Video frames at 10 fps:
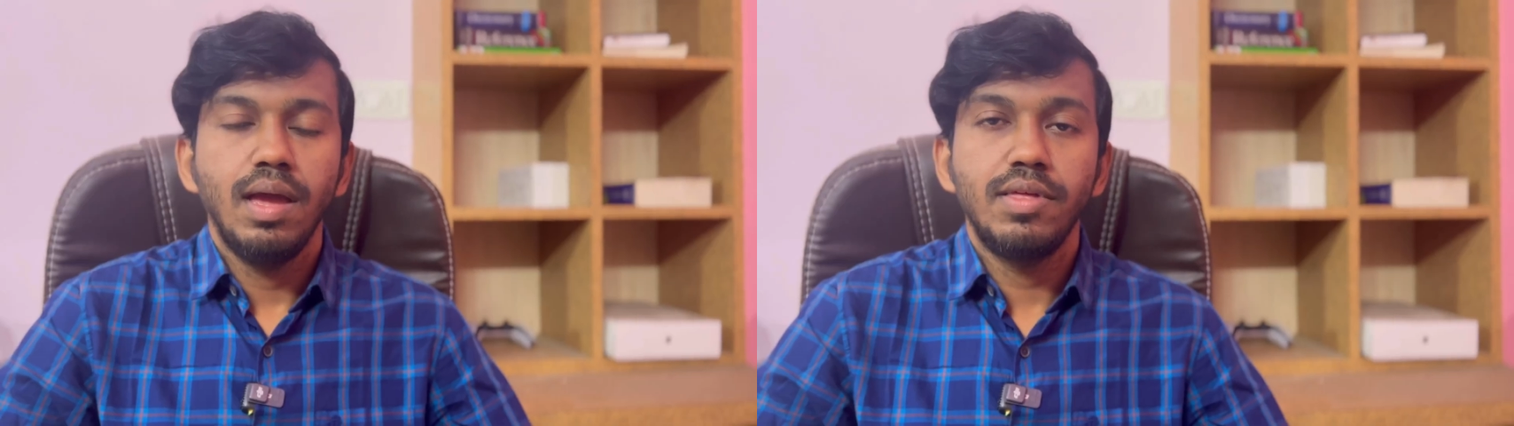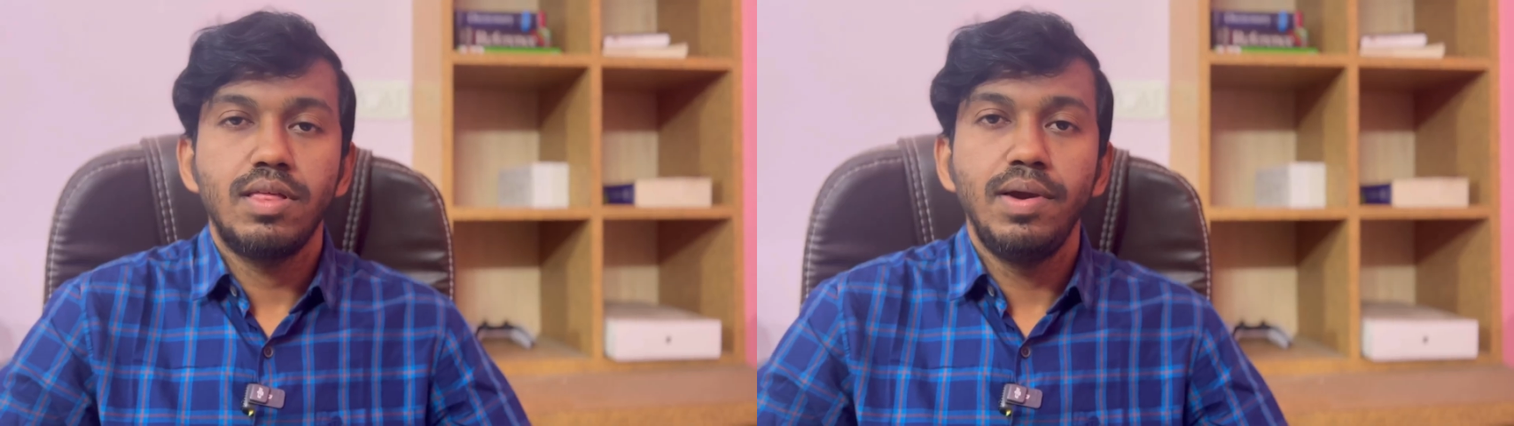
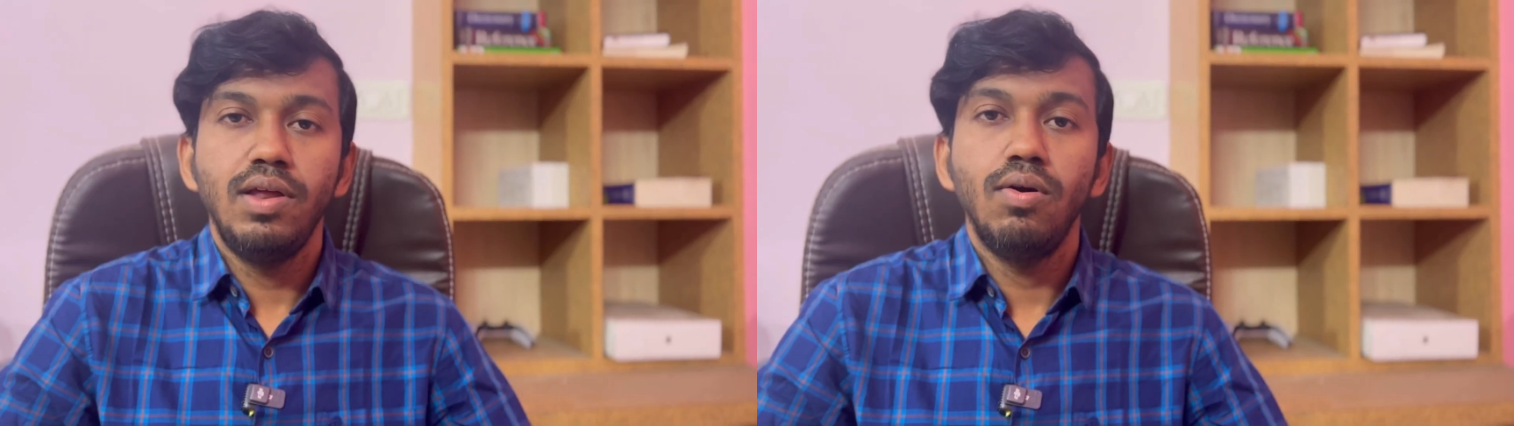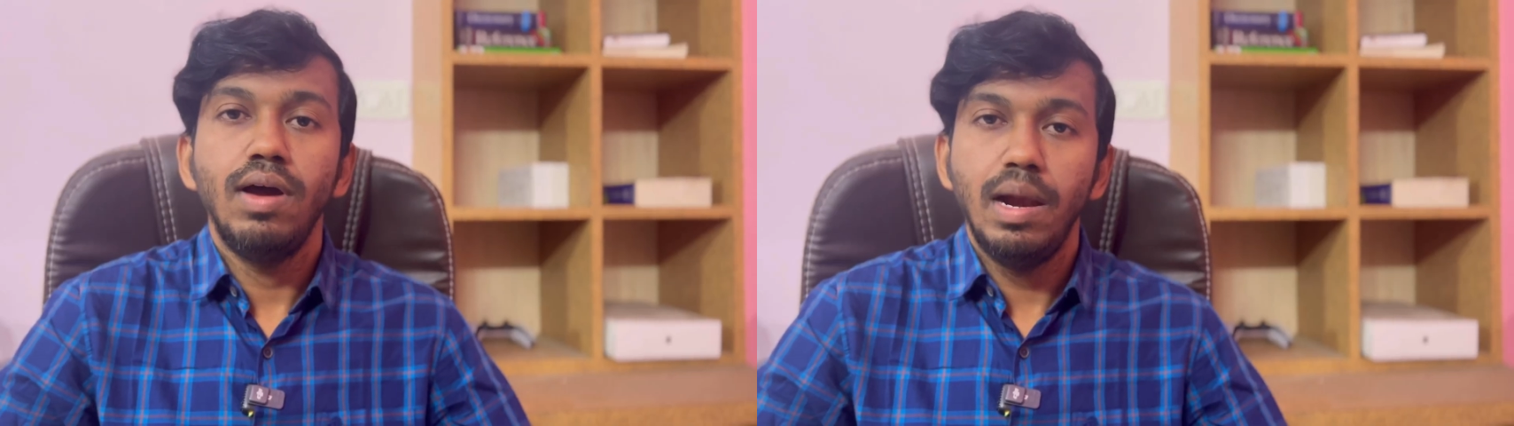If this
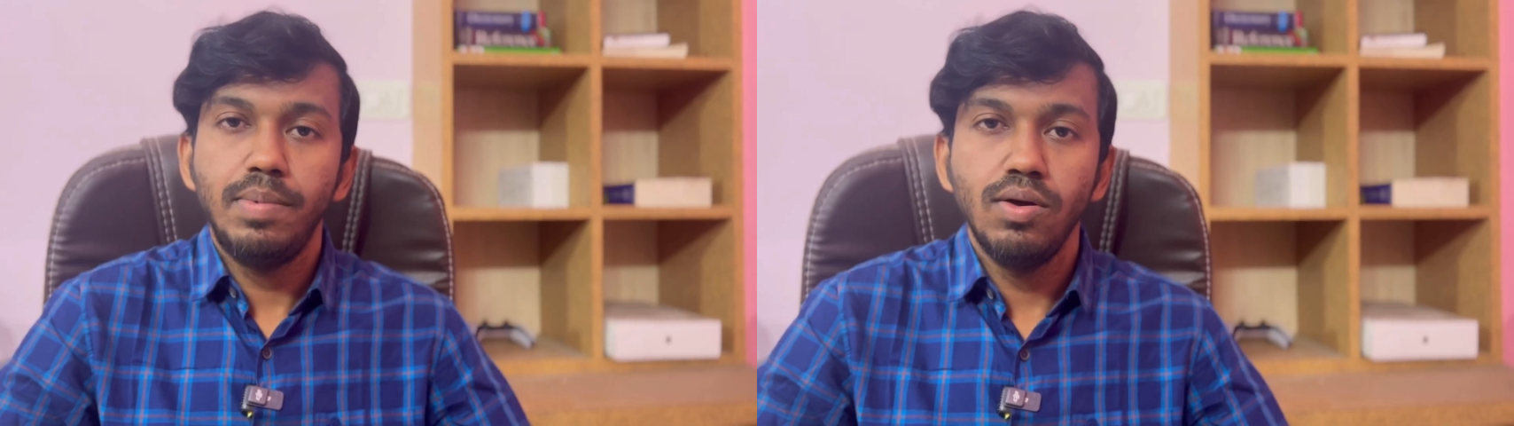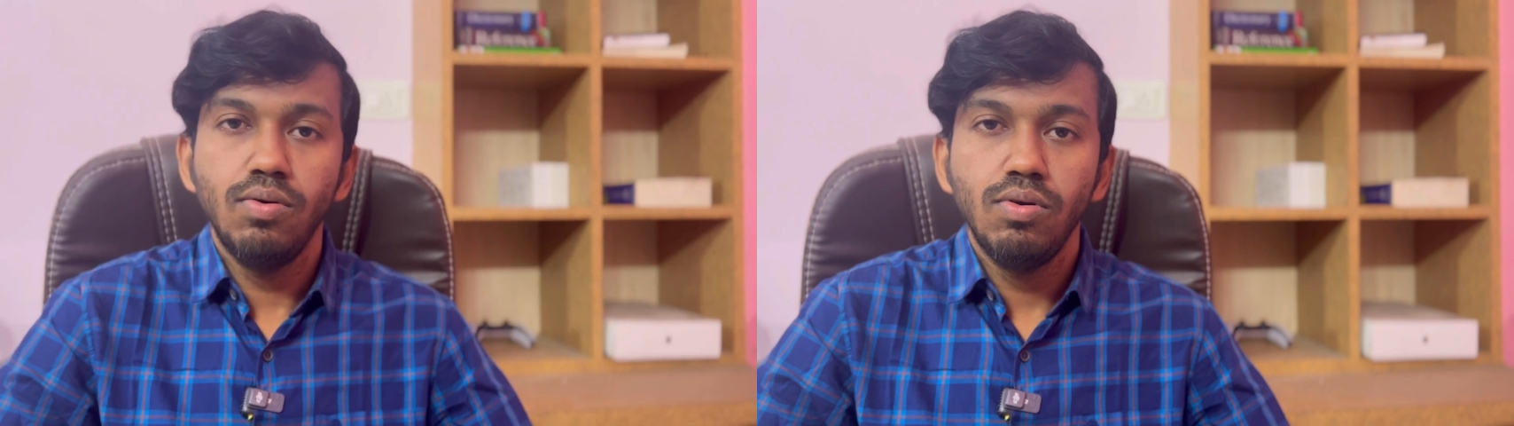video
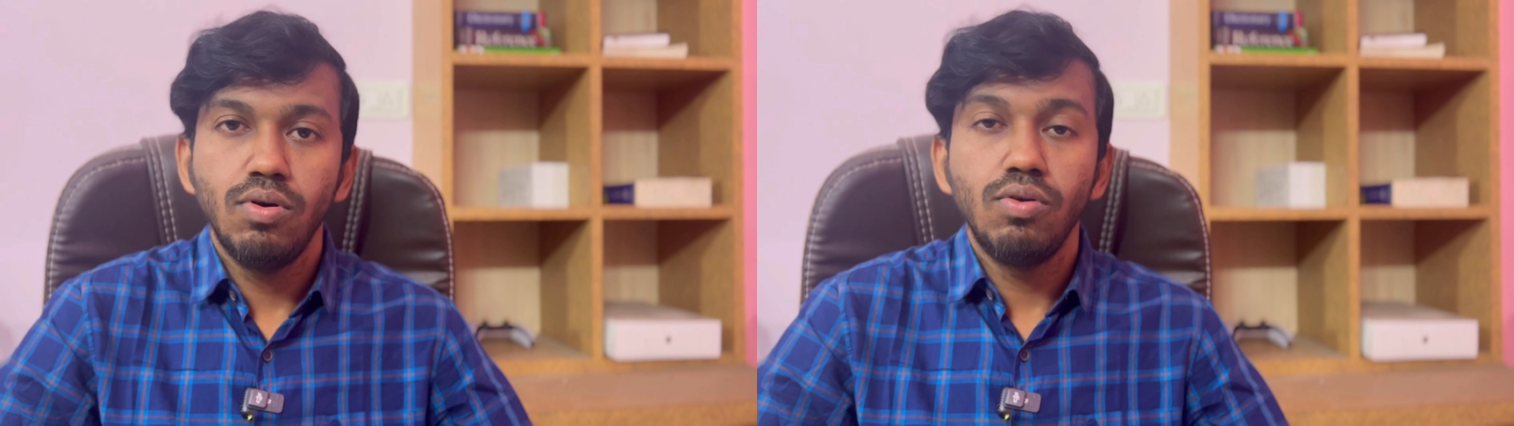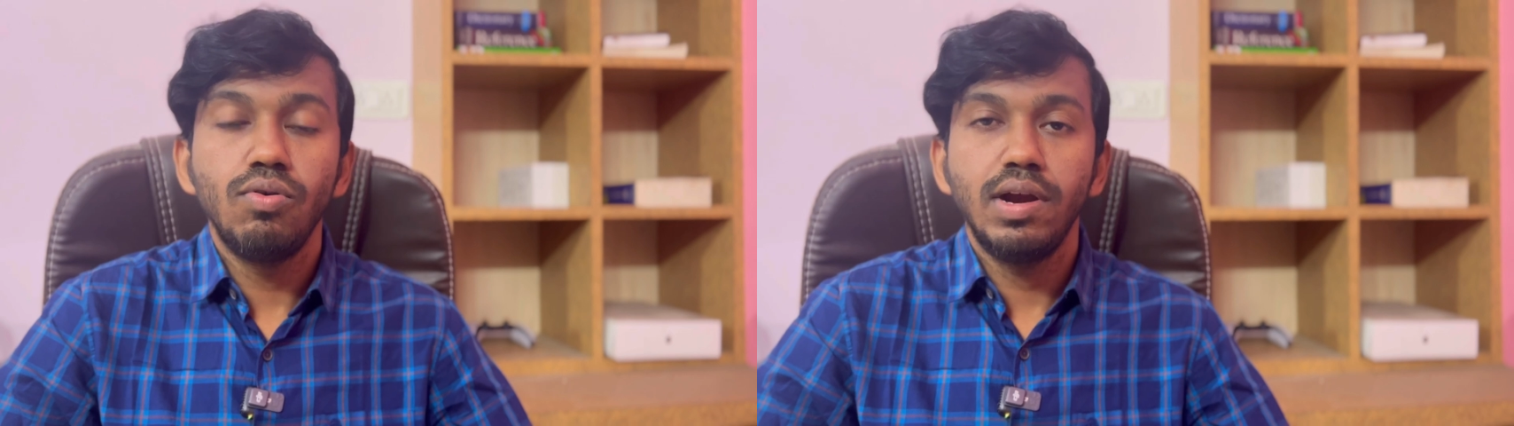helped you,
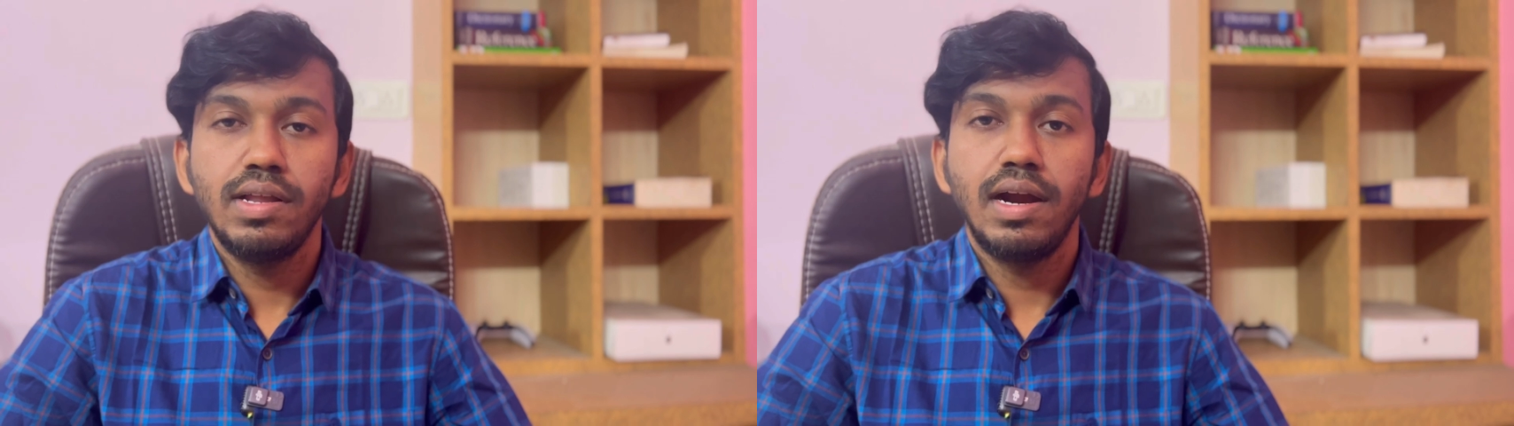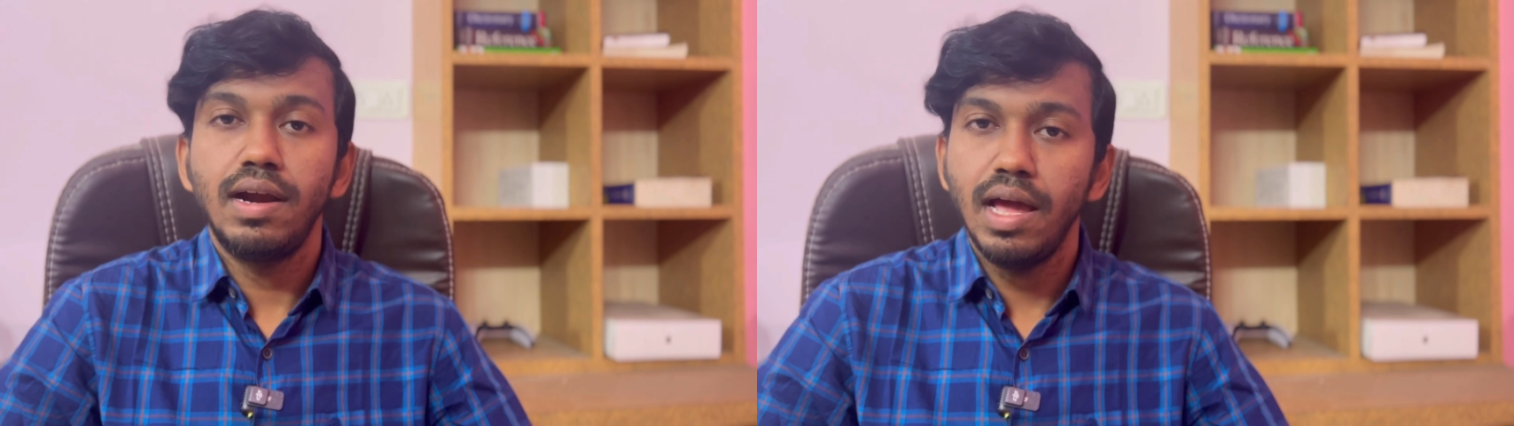do hit
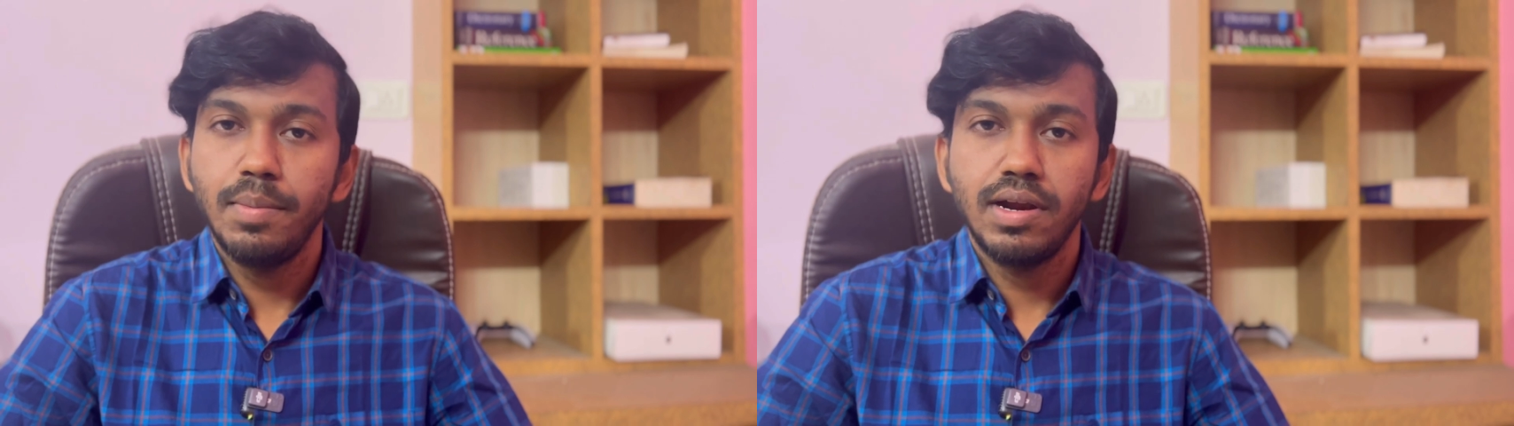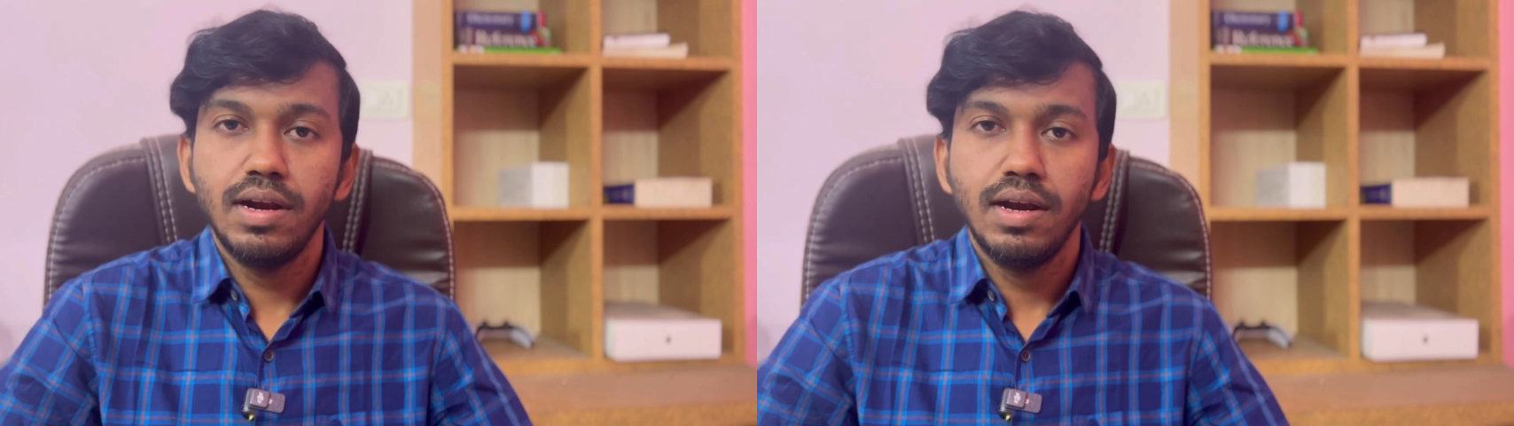that like
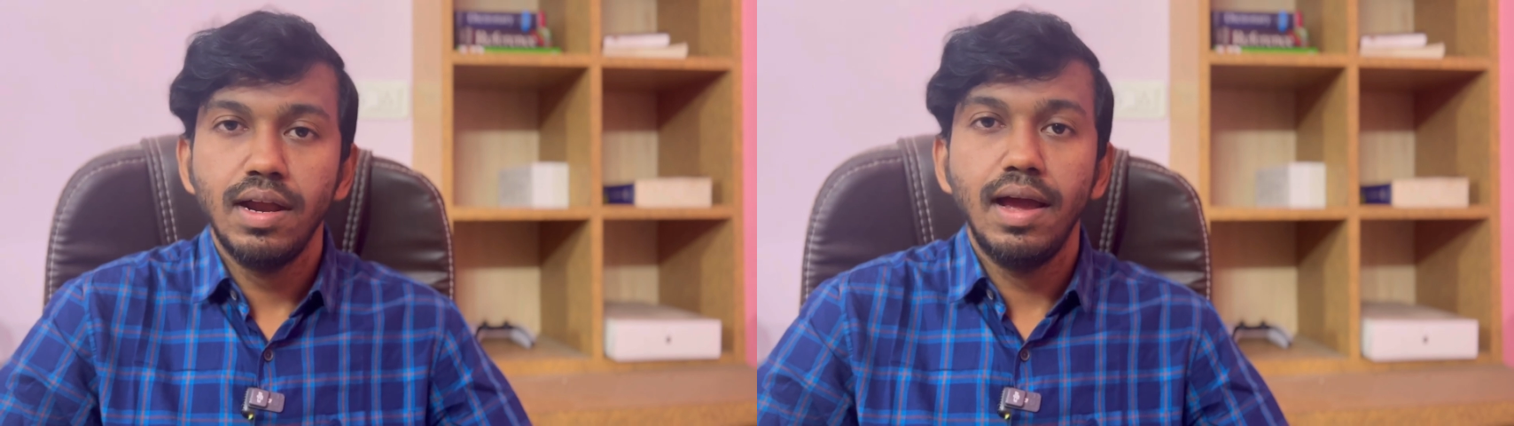button